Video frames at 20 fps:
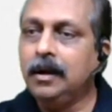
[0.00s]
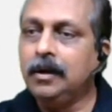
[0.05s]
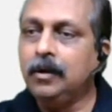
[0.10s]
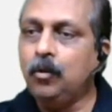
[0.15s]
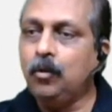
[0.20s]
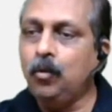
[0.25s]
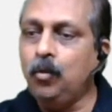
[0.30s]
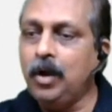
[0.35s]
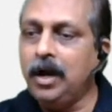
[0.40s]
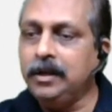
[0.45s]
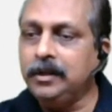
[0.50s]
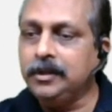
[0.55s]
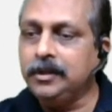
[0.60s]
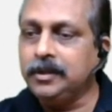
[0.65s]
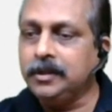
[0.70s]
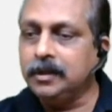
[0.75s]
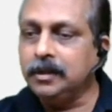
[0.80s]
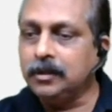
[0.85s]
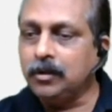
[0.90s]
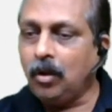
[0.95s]
Who else
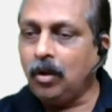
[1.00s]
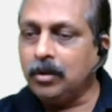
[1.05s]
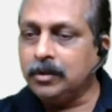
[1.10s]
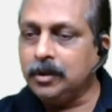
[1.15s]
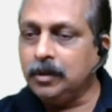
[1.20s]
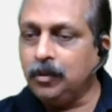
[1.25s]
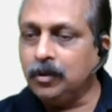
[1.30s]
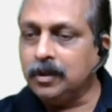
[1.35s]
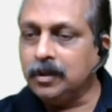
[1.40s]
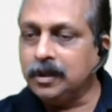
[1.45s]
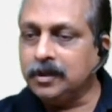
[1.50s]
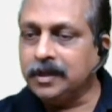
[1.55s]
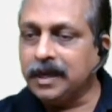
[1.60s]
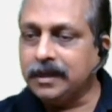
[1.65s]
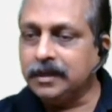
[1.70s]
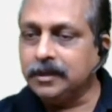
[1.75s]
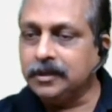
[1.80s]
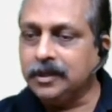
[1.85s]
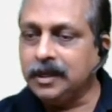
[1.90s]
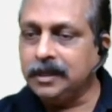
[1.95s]
talks about the
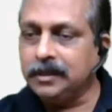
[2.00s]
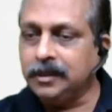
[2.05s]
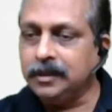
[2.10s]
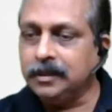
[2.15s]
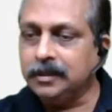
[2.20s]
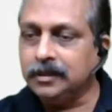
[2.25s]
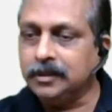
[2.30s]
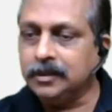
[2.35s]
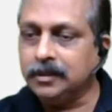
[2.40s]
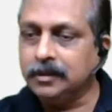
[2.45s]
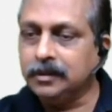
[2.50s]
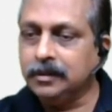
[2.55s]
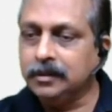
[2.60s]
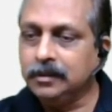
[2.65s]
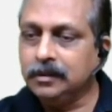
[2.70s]
second sentence?